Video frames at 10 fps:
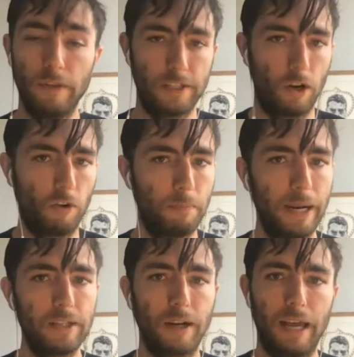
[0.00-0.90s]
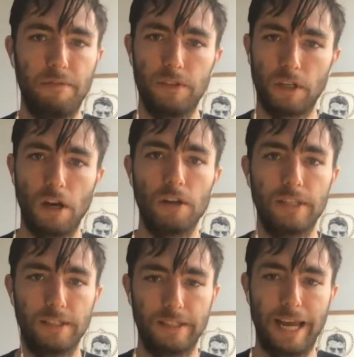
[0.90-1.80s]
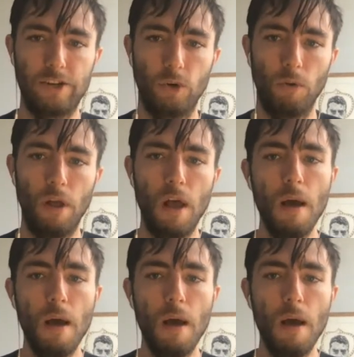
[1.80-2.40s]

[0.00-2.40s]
There's a lot of political effort to cast these as natural,